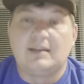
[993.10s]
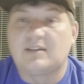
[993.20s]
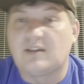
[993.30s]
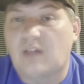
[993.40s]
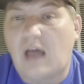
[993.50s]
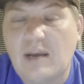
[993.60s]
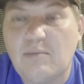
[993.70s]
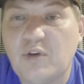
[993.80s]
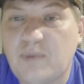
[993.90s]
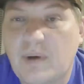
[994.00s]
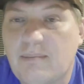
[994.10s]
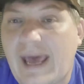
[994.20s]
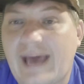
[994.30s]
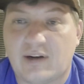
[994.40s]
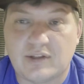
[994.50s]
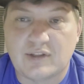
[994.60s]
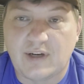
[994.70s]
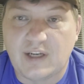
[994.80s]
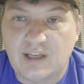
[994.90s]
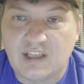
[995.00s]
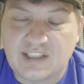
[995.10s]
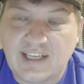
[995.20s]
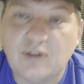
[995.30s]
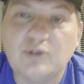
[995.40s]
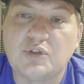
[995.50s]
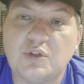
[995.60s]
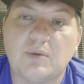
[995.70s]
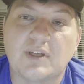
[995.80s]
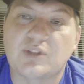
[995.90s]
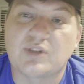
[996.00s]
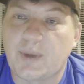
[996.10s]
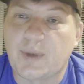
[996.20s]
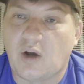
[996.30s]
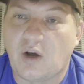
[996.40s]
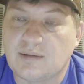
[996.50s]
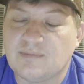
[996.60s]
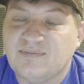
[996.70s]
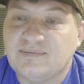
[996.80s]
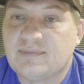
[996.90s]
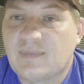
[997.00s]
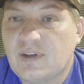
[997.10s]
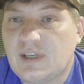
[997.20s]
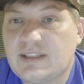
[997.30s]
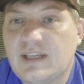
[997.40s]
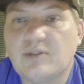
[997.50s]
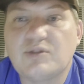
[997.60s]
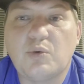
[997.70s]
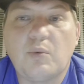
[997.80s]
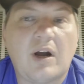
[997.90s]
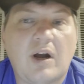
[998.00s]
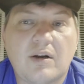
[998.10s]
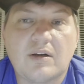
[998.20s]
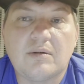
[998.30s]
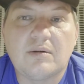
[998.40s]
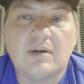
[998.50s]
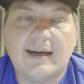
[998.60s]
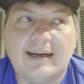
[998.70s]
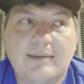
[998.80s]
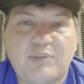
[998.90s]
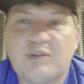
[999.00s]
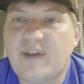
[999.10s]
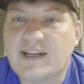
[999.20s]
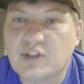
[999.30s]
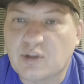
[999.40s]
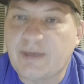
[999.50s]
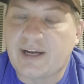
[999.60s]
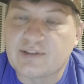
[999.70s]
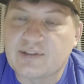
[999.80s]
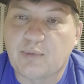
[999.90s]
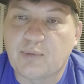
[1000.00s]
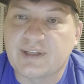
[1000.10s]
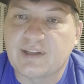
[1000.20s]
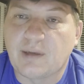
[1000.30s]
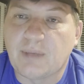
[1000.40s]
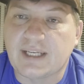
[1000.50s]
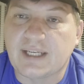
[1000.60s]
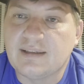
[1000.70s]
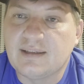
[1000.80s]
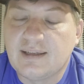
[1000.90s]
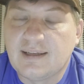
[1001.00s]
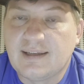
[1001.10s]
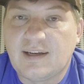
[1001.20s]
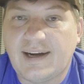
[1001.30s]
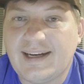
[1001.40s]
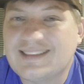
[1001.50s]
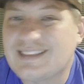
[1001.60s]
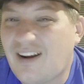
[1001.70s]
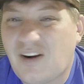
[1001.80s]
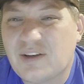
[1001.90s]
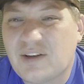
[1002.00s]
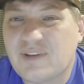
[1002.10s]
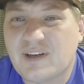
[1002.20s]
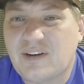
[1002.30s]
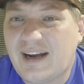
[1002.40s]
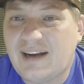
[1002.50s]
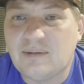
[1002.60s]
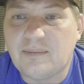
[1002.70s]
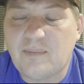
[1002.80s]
the line movement matters, right? It tells you what's going on. It tells you where professional bettors are putting their money. Right? It's not hard to figure out